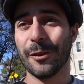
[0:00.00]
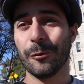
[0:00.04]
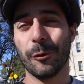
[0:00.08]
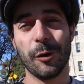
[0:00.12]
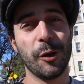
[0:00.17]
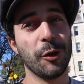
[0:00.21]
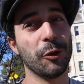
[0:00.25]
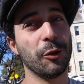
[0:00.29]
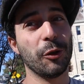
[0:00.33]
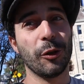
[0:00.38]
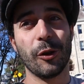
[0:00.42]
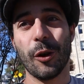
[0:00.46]
We
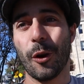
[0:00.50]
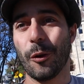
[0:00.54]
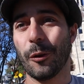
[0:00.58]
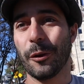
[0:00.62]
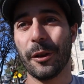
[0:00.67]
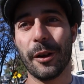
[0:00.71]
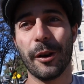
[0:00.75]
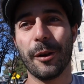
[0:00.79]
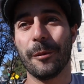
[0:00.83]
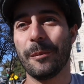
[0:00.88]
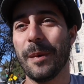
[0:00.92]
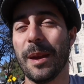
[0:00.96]
used to go
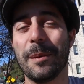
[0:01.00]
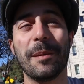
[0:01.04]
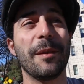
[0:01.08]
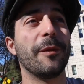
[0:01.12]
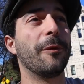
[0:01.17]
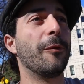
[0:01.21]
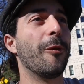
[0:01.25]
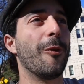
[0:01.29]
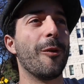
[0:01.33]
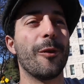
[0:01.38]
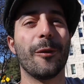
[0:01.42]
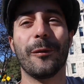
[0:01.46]
there maybe
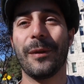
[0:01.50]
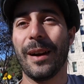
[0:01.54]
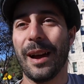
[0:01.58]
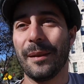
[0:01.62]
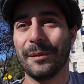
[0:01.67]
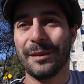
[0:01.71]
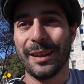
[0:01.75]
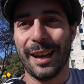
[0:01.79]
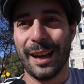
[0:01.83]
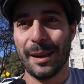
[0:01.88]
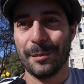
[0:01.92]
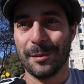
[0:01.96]
4 or 5
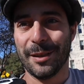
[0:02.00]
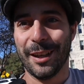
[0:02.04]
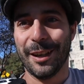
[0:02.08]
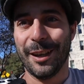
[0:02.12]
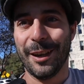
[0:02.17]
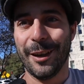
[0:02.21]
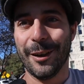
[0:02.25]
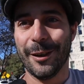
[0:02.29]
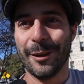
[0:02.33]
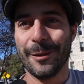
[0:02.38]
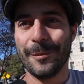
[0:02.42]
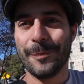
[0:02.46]
times a
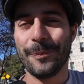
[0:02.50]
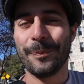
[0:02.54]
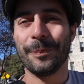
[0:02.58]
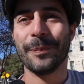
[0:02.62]
year.